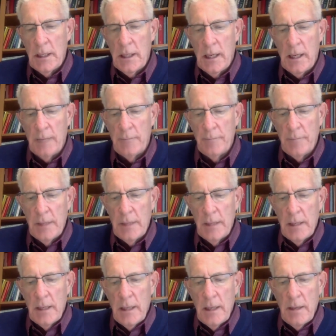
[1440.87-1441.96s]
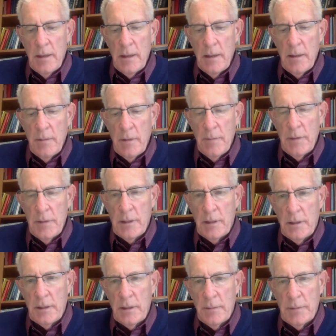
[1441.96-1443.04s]
But
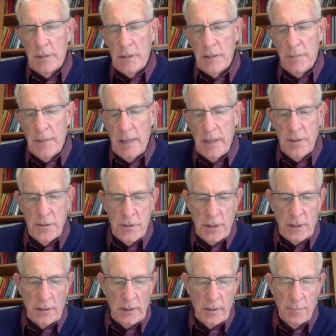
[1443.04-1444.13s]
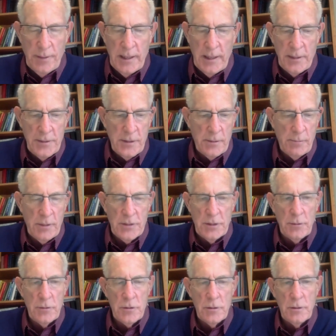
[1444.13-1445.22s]
there's a path. There's a clear path to the
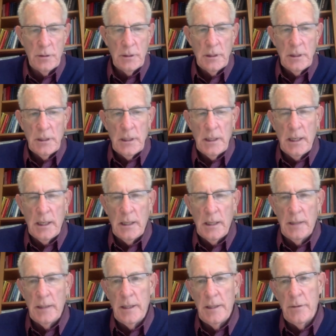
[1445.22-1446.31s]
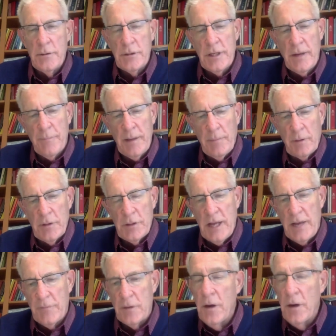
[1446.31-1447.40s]
resolution. People just
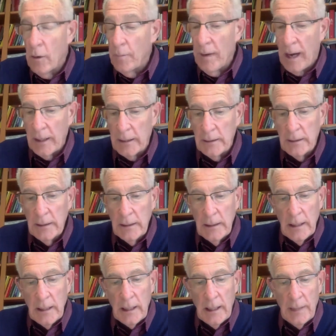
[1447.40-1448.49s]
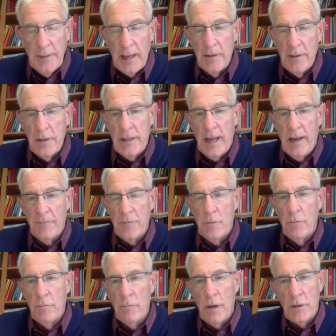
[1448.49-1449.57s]
have to know about it. They have
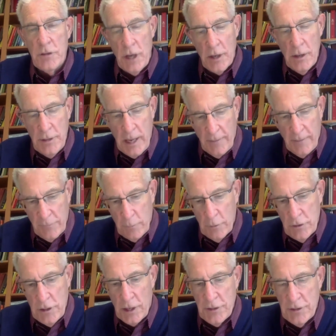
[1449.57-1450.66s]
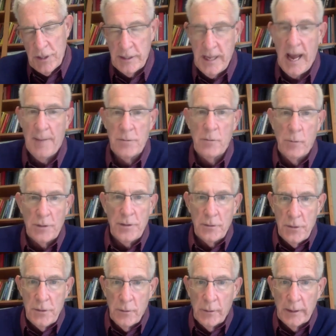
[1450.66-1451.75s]
to adjust. They have to adjust and adapt to what they're
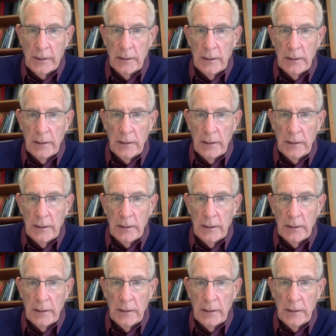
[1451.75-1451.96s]
doing.